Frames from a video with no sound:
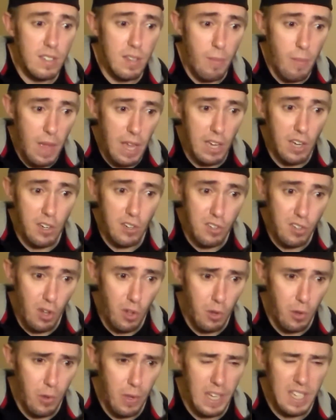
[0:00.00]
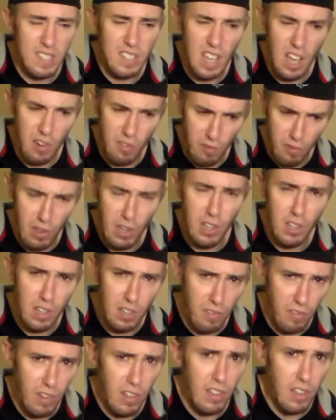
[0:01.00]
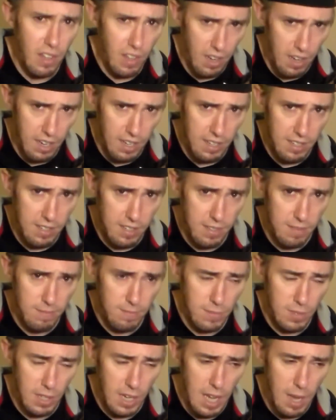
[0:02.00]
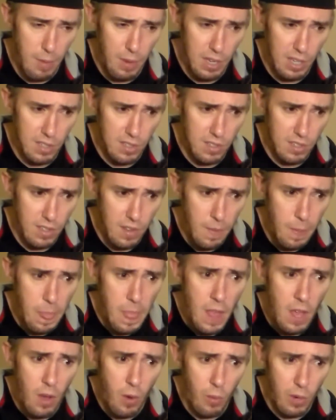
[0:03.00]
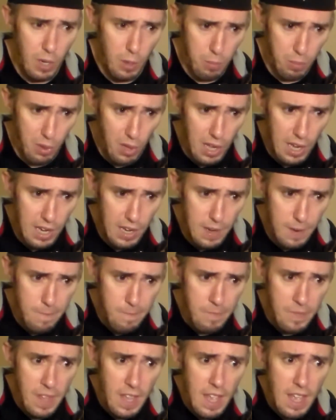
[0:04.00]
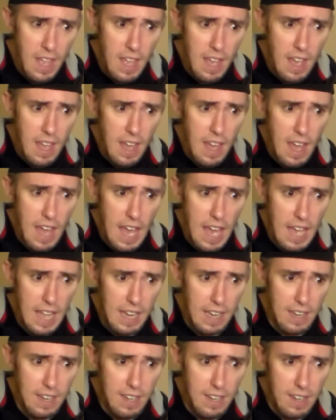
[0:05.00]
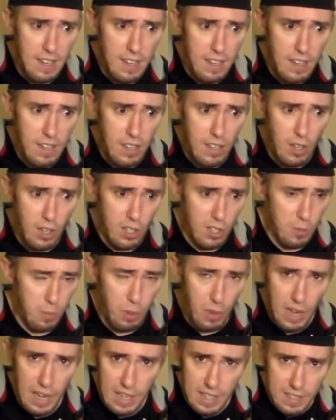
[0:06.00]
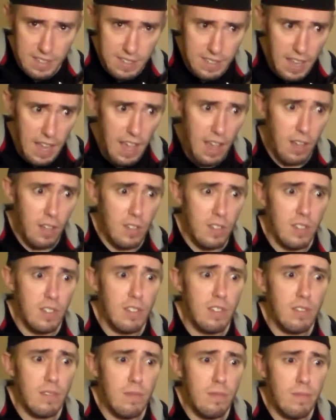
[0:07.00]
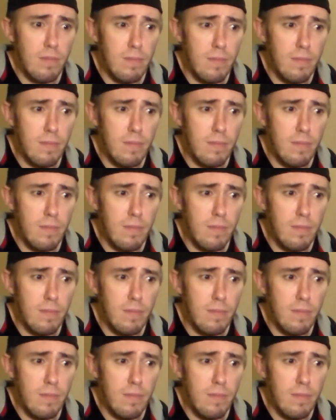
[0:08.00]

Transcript: to make your soloing sound really, really nice. Okay, because when you're playing and you're just playing in scales,